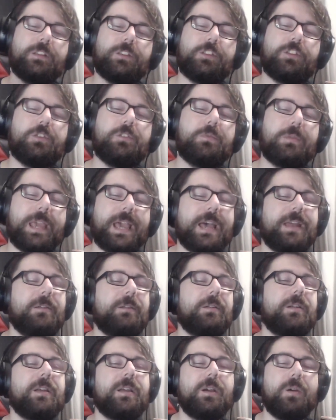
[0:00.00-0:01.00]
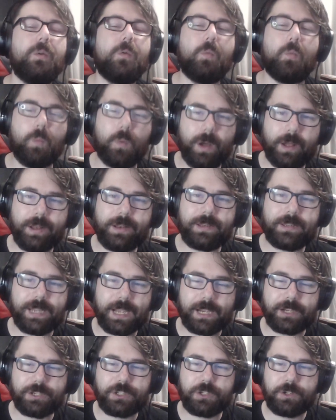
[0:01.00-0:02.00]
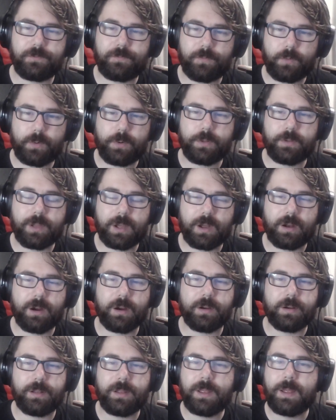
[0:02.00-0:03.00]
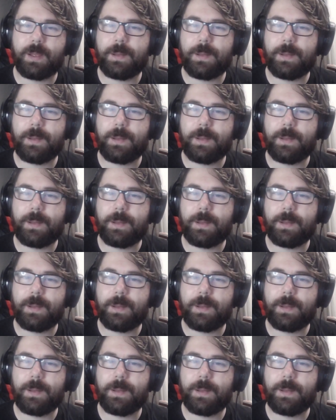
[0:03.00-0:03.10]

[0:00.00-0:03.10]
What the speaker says: to get one textured foil card